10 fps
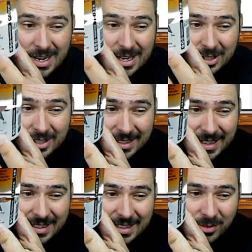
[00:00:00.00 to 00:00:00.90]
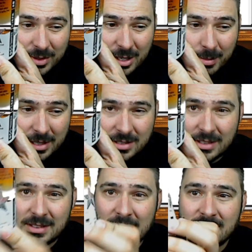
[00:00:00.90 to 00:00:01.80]
You can get an idea of what their beer is
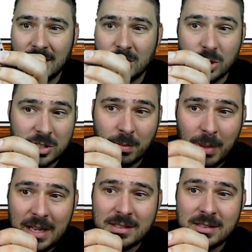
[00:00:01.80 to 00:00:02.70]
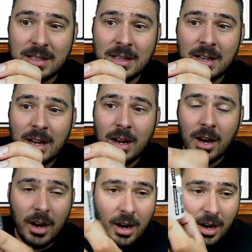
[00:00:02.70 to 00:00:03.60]
going to taste like just based
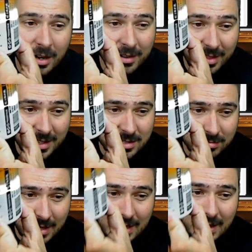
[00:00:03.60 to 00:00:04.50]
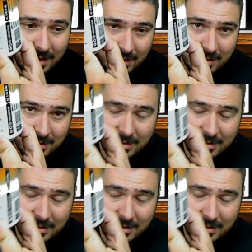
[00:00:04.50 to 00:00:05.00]
on this right here.